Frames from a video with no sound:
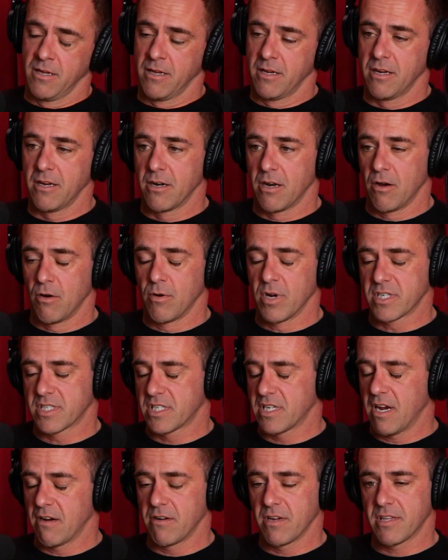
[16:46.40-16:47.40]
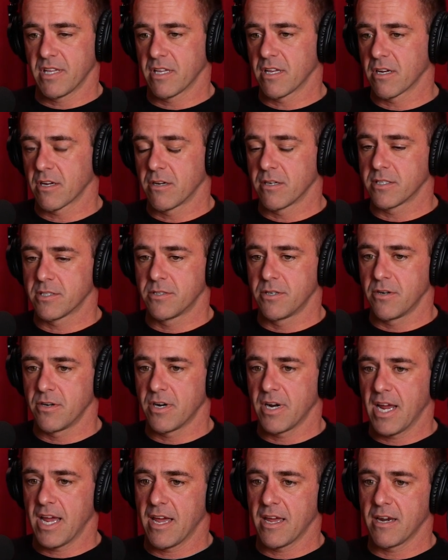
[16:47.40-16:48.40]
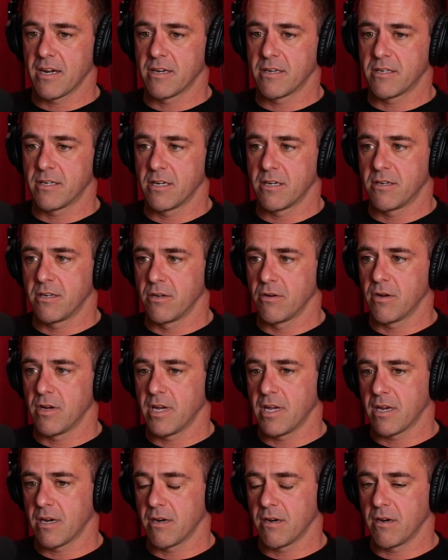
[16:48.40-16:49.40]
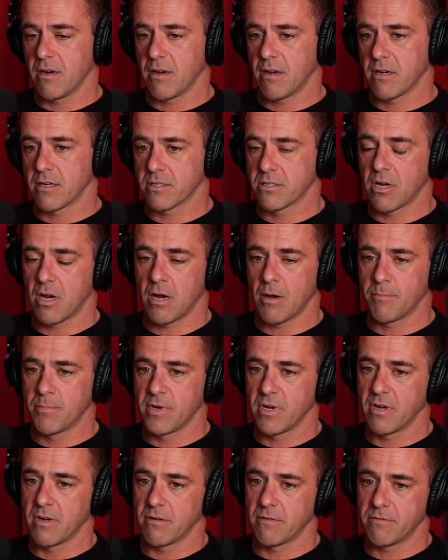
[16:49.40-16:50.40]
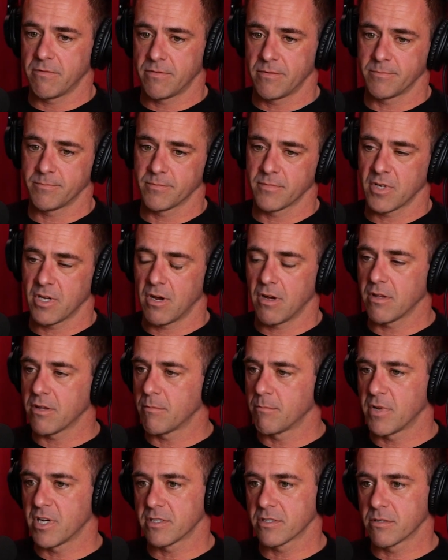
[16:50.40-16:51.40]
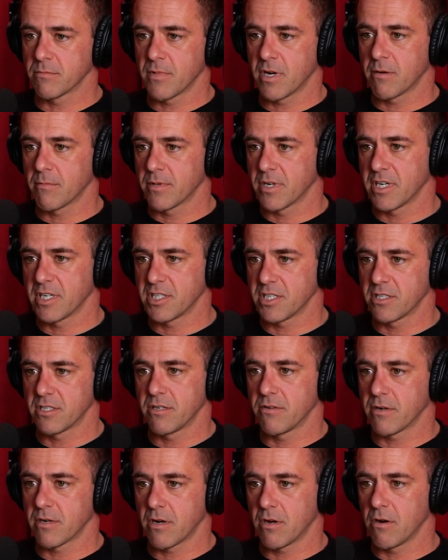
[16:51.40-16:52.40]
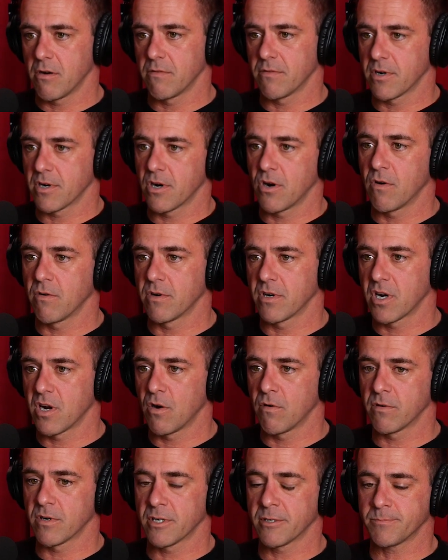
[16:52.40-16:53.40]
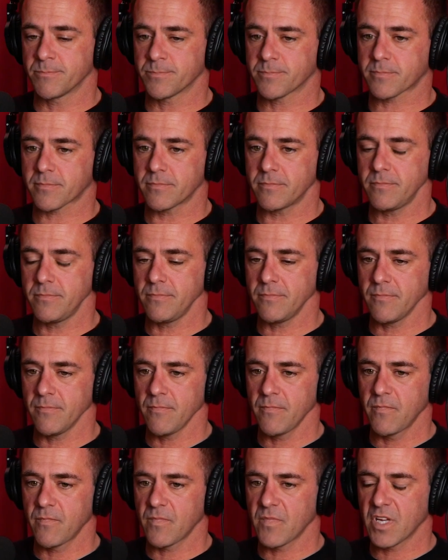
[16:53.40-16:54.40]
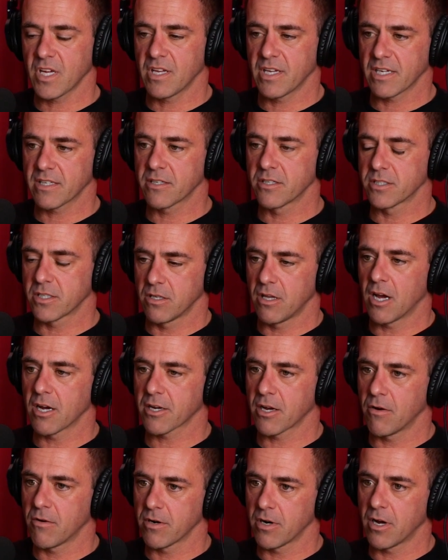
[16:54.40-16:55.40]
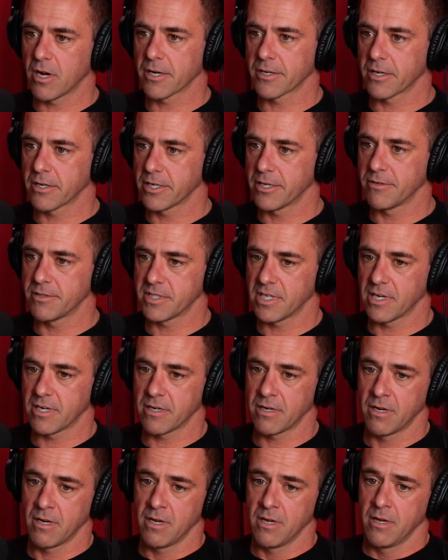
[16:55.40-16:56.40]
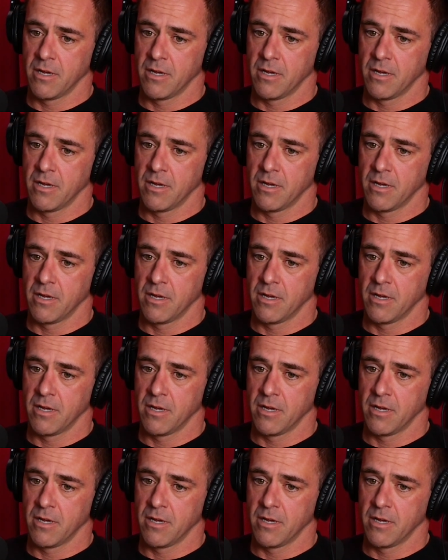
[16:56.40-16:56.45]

you know, what's everything that goes through your head to do it, on top of all the muscle memory and just doing it over and over and over. Like there's a lot going on. You're using